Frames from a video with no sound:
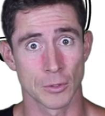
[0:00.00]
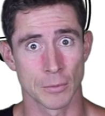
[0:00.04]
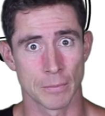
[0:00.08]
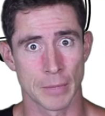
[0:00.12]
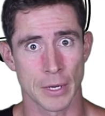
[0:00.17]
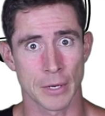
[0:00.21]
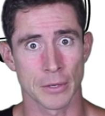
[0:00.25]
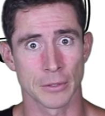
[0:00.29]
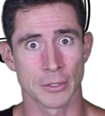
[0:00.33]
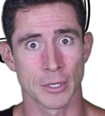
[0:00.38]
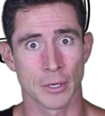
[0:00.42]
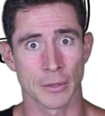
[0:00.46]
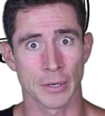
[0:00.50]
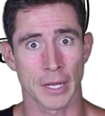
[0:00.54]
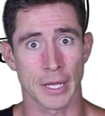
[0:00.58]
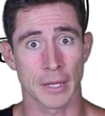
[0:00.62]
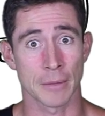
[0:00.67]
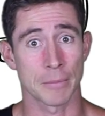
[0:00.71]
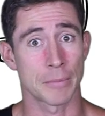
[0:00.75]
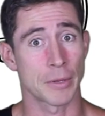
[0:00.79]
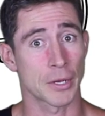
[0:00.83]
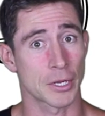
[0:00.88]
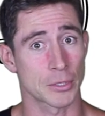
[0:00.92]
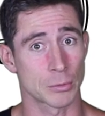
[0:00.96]
you better
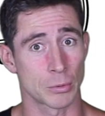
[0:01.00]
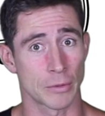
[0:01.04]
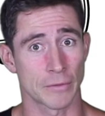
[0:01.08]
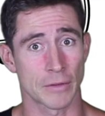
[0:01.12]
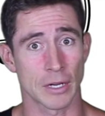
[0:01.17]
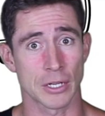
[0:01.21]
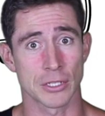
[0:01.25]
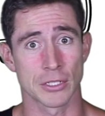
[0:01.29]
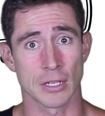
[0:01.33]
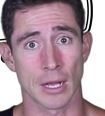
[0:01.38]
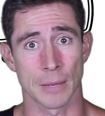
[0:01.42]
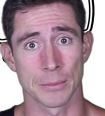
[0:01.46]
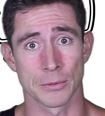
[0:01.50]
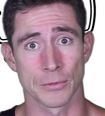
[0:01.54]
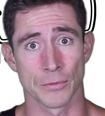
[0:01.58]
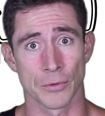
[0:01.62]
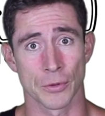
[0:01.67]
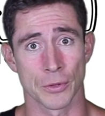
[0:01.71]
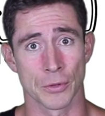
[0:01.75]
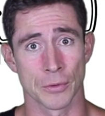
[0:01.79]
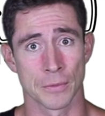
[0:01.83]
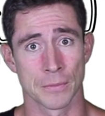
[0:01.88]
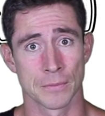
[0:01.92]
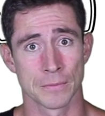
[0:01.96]
donate because we've got jobs for
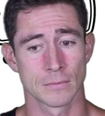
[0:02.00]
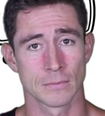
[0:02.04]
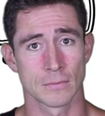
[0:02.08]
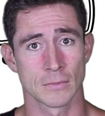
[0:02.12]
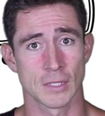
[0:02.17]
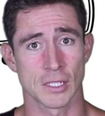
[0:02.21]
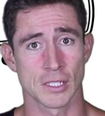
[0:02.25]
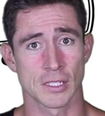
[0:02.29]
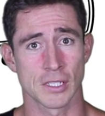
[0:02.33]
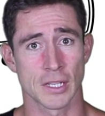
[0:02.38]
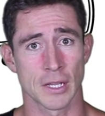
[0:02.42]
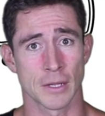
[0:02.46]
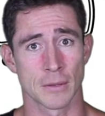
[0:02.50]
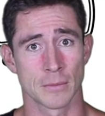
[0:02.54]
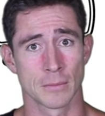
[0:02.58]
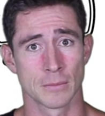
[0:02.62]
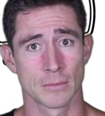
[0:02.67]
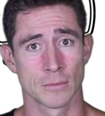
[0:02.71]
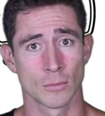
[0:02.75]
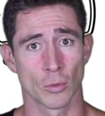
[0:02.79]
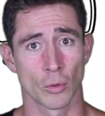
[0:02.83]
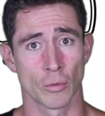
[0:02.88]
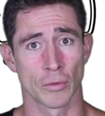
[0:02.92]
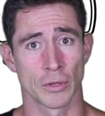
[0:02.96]
you. This is it.
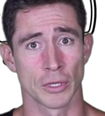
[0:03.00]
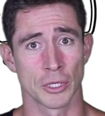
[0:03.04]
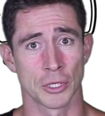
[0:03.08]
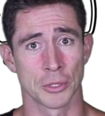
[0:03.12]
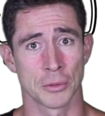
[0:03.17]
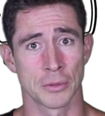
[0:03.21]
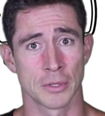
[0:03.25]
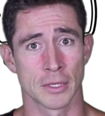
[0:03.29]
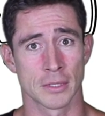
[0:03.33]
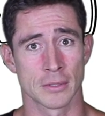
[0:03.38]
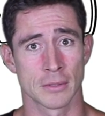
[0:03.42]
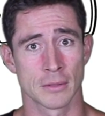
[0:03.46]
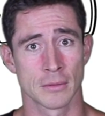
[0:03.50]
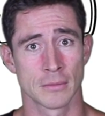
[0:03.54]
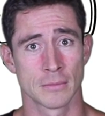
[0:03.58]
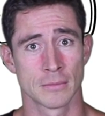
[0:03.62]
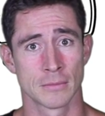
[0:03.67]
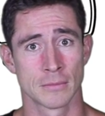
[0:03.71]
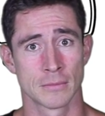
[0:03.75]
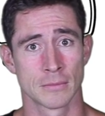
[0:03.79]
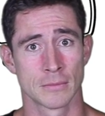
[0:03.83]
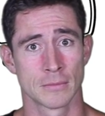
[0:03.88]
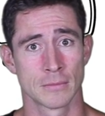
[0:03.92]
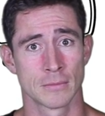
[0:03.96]
We're really doing this.
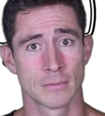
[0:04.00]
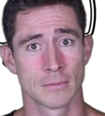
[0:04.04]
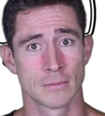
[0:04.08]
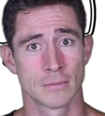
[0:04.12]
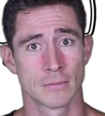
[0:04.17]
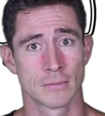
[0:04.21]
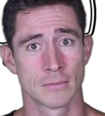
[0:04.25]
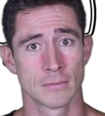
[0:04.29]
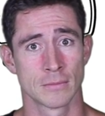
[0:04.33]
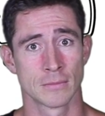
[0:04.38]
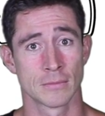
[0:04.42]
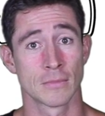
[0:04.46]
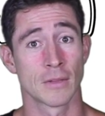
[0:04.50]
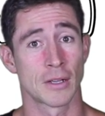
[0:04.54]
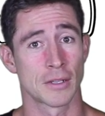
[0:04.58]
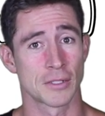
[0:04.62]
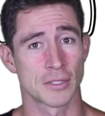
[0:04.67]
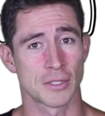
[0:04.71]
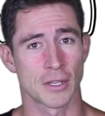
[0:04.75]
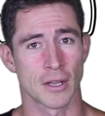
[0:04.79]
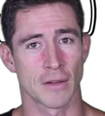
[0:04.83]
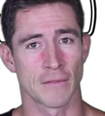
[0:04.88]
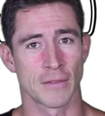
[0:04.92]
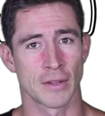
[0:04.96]

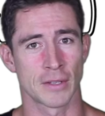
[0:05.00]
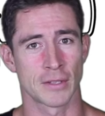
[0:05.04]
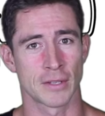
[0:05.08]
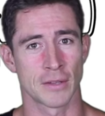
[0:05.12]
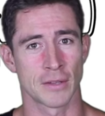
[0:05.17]
See you on Vet